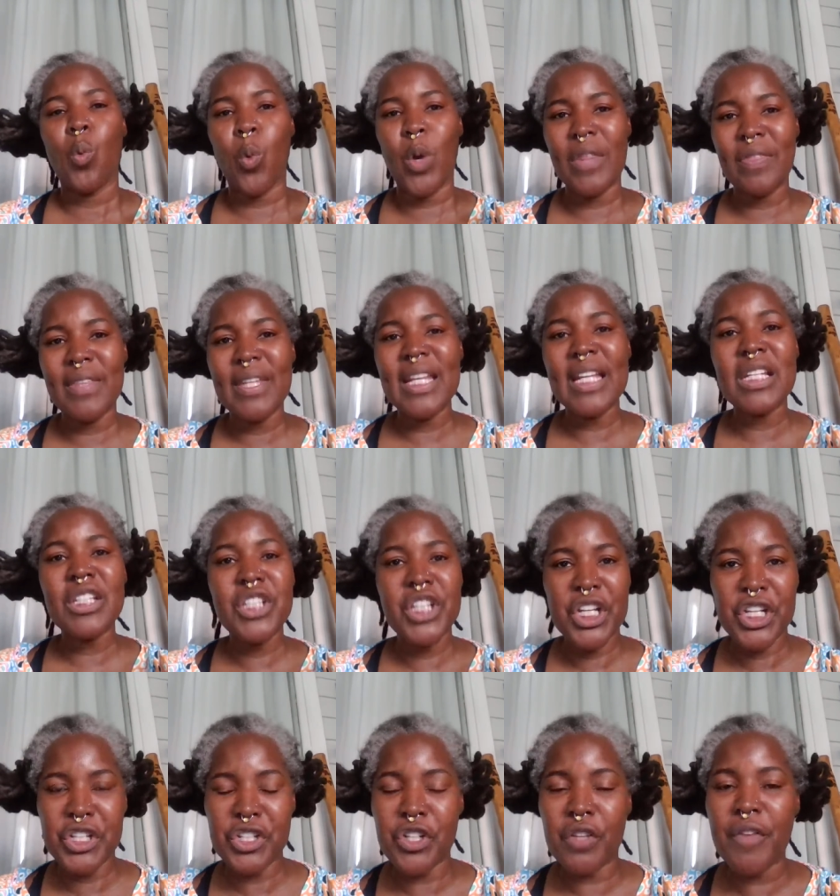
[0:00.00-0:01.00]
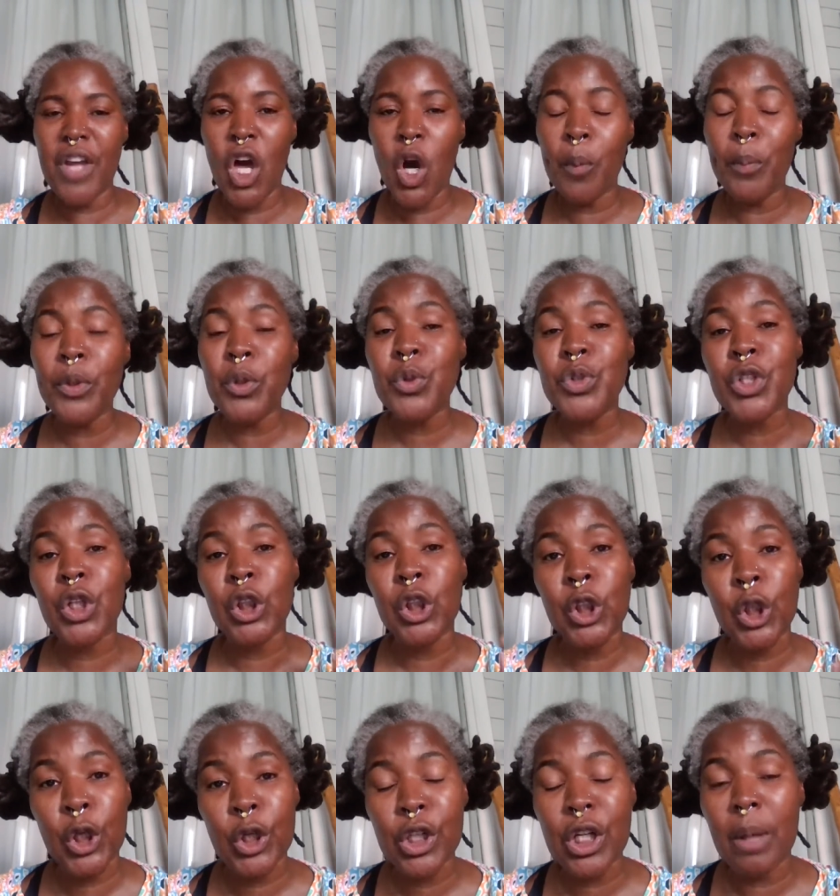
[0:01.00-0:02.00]
with the intention of helping you to
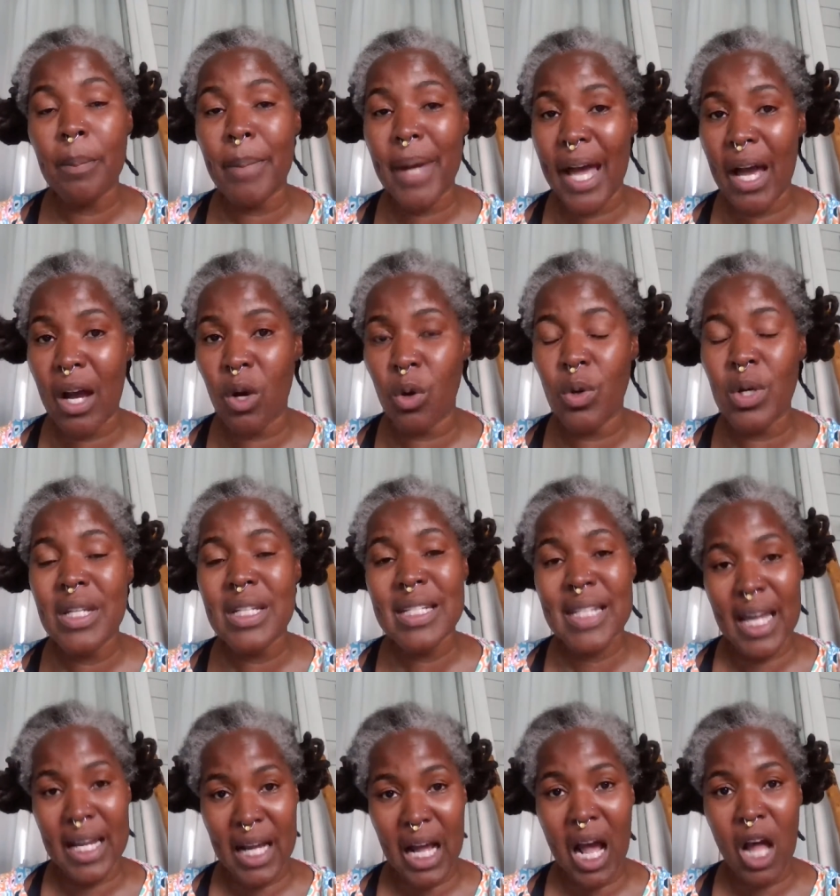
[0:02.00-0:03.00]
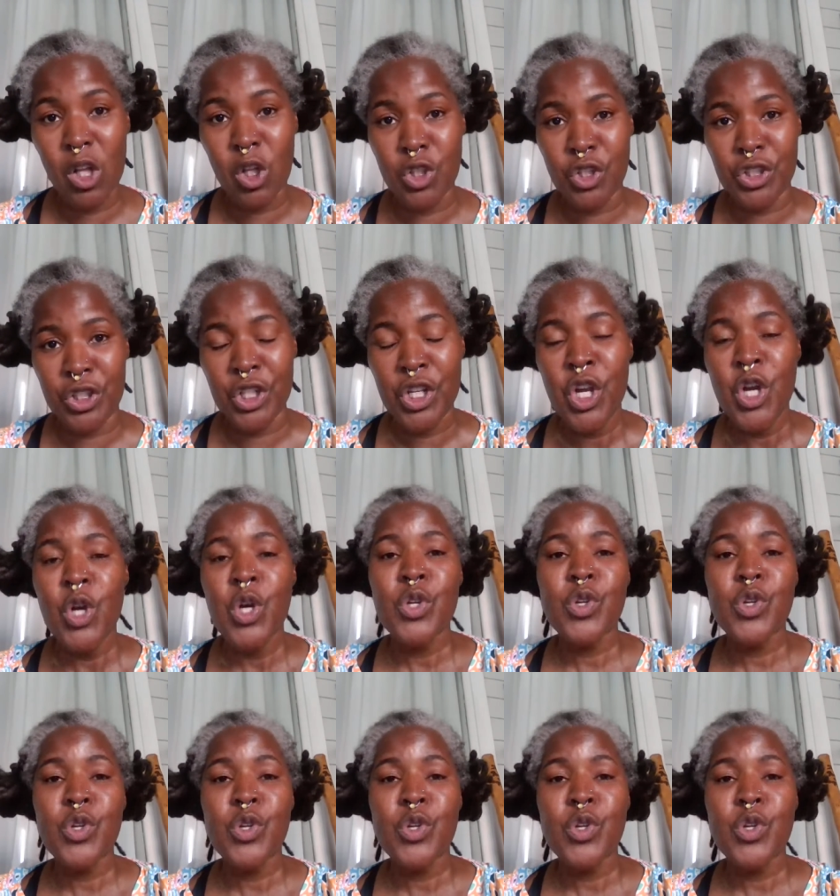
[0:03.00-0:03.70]
learn about psychology.